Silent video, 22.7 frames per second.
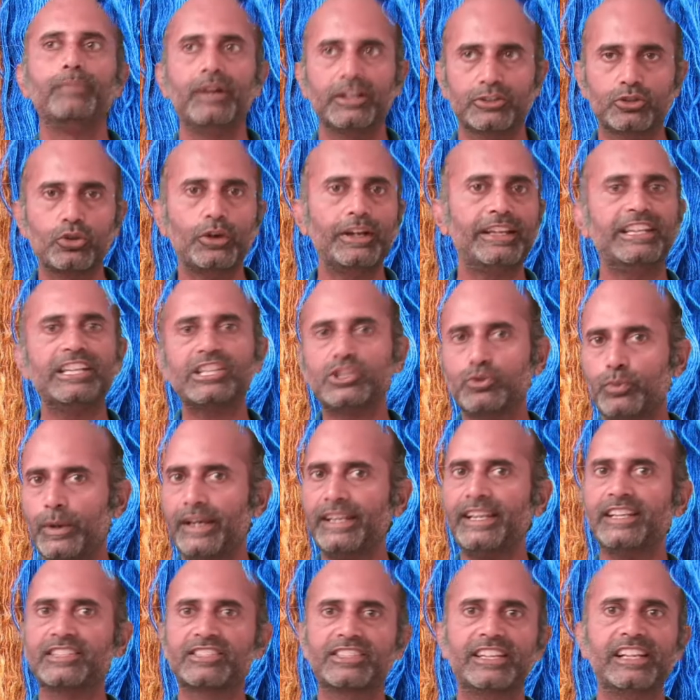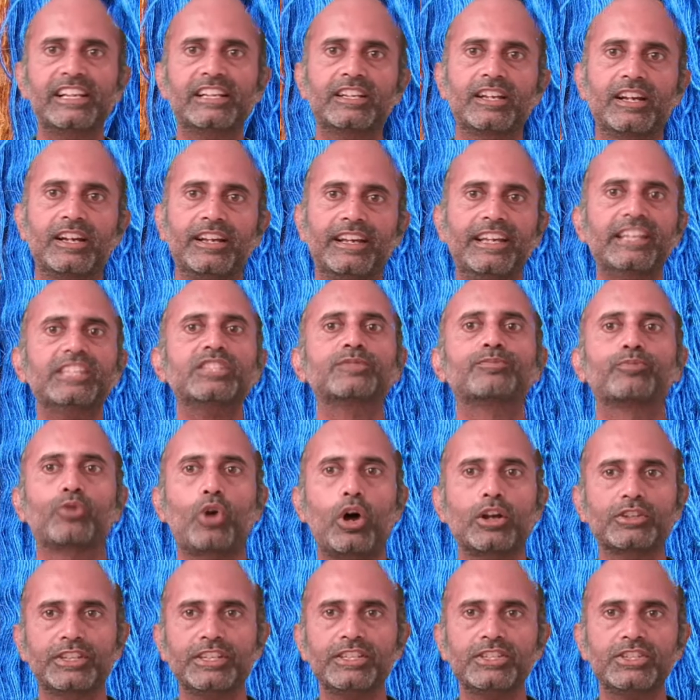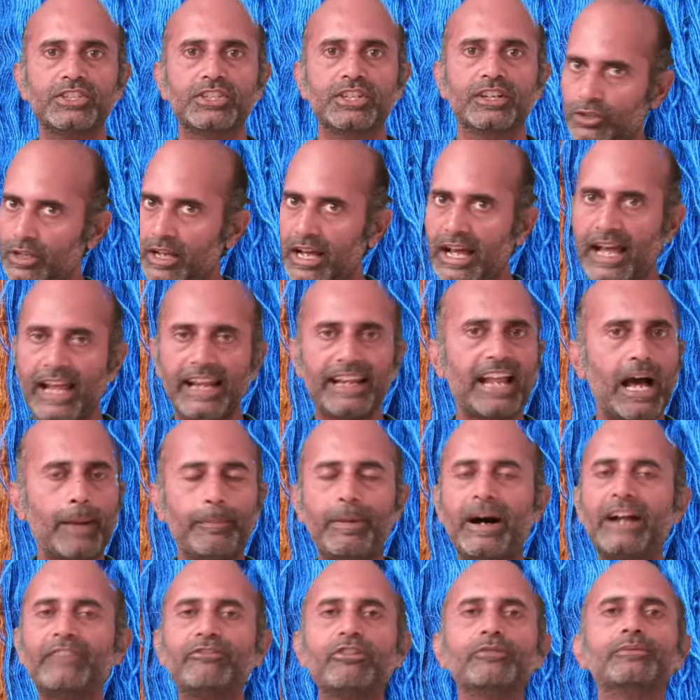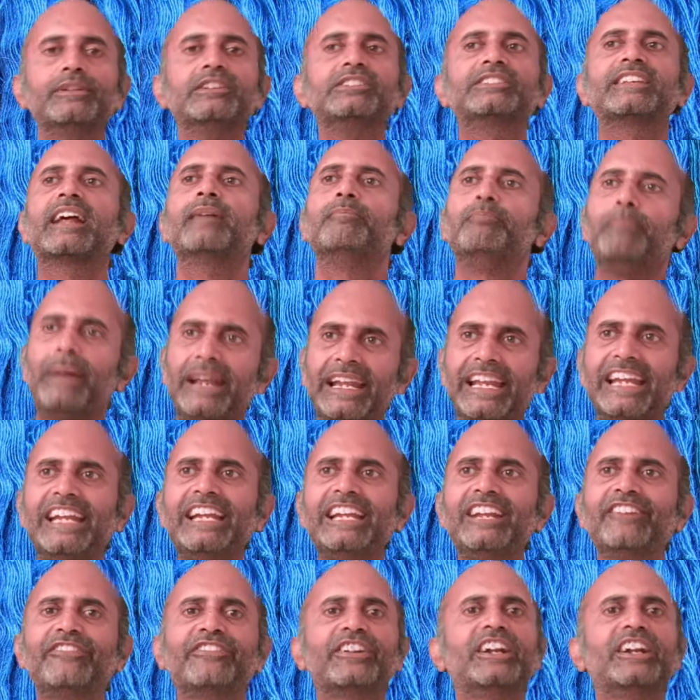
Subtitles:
So in this way the silk is processed, and apart from this there are many different